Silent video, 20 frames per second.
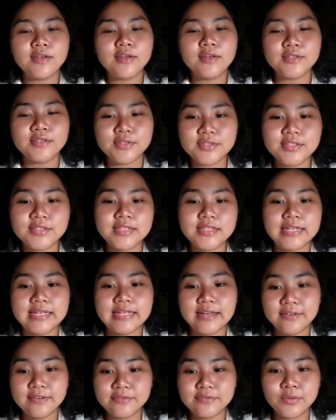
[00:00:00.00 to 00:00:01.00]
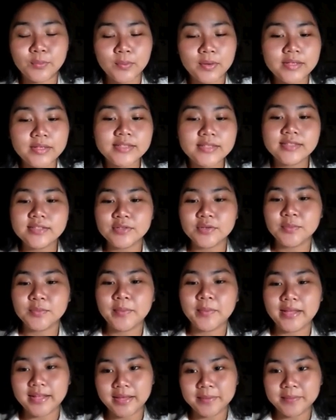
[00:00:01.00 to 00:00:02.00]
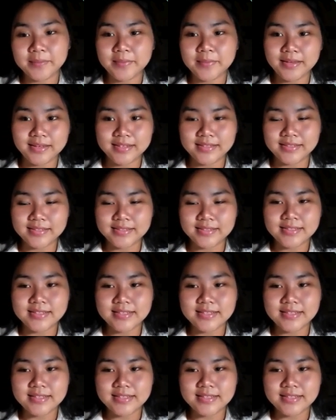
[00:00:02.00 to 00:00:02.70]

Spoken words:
Good day, everyone. So, my name is